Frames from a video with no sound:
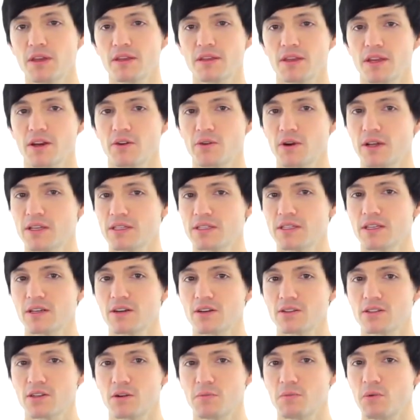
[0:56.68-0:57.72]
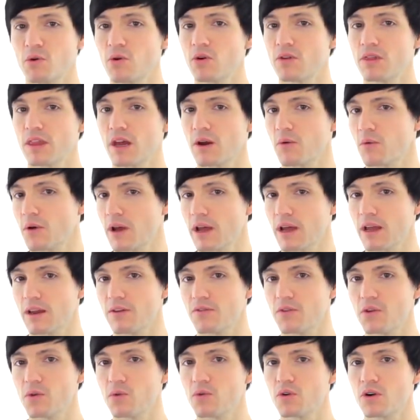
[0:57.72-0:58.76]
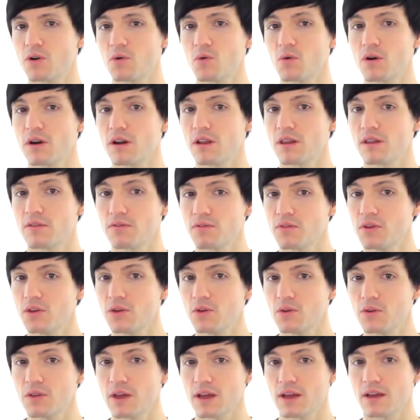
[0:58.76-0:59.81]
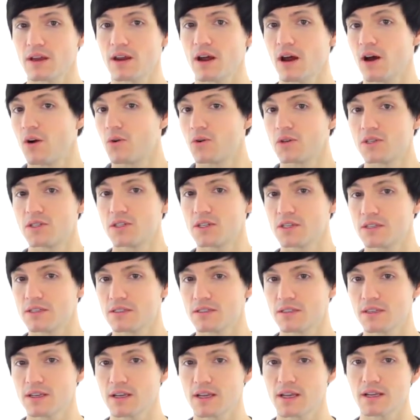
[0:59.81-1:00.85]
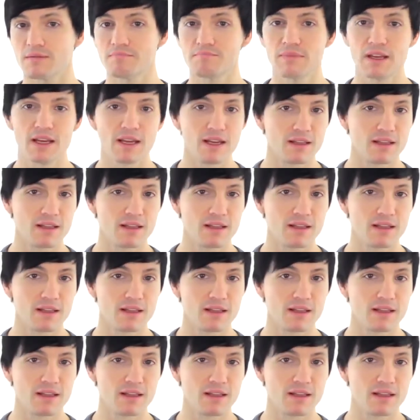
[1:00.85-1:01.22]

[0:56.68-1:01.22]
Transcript: think that great singers are born that way, and if you weren't one of the few that could always just sing,